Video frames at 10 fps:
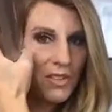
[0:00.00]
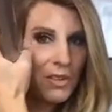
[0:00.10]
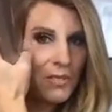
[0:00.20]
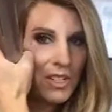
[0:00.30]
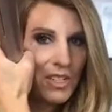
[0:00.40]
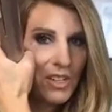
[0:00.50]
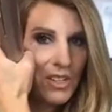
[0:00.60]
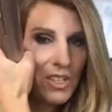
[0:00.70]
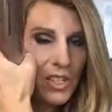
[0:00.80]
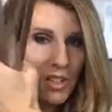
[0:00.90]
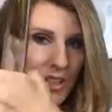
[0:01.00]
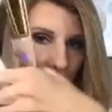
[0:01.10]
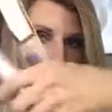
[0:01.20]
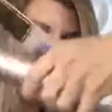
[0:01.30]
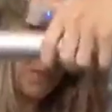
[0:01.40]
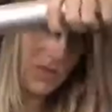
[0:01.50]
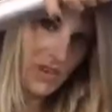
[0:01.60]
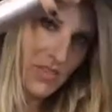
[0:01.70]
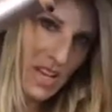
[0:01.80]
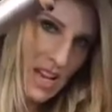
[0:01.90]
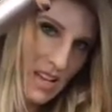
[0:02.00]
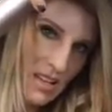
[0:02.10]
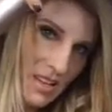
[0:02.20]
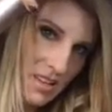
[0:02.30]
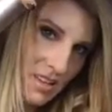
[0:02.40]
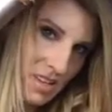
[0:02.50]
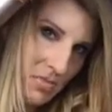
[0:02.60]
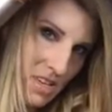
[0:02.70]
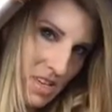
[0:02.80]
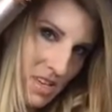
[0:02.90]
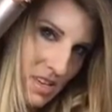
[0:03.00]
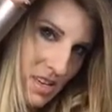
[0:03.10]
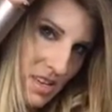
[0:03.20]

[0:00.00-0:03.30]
so I'm gonna start just a little bit above that. Come in.